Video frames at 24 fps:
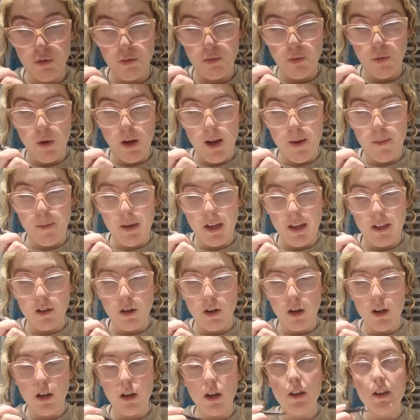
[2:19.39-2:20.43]
to wear black
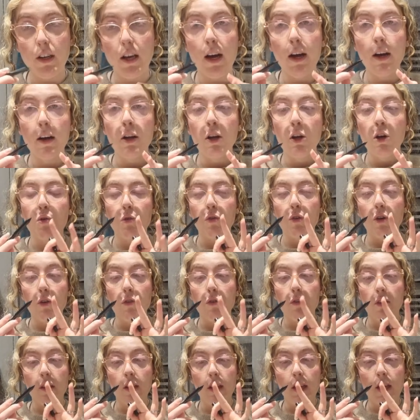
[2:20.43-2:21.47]
eyeliner, although
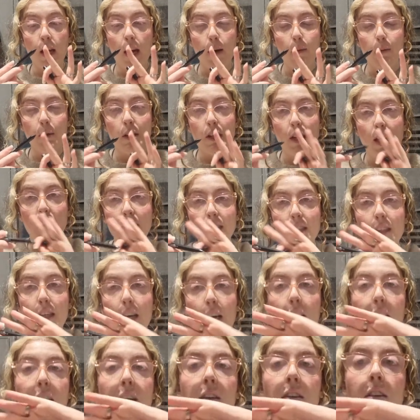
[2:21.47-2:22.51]
the
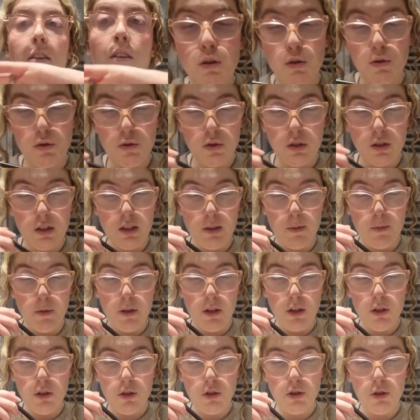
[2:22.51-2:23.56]
applicator looks
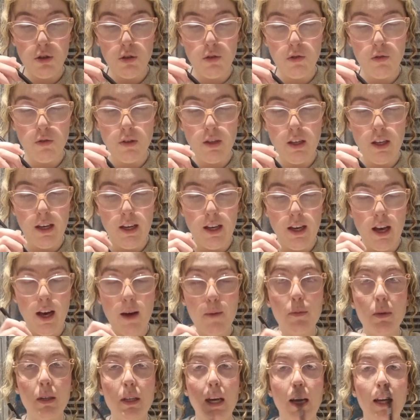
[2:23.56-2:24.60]
similar to the
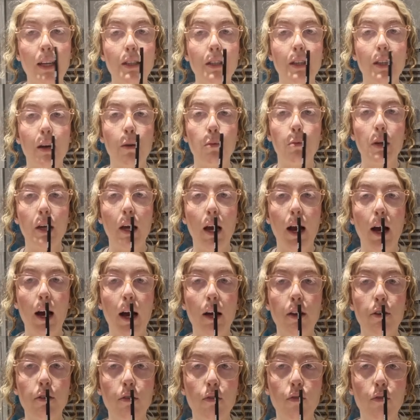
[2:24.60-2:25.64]
applicator that we
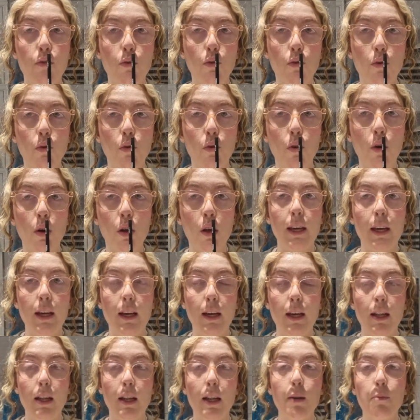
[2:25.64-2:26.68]
had for
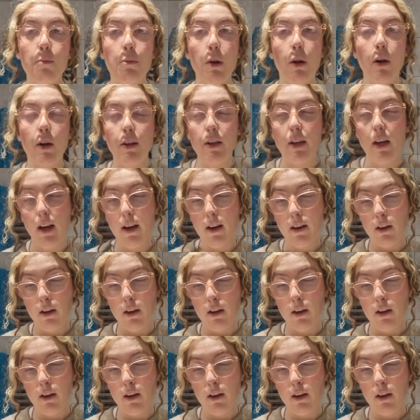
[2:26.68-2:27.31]
the lip liner.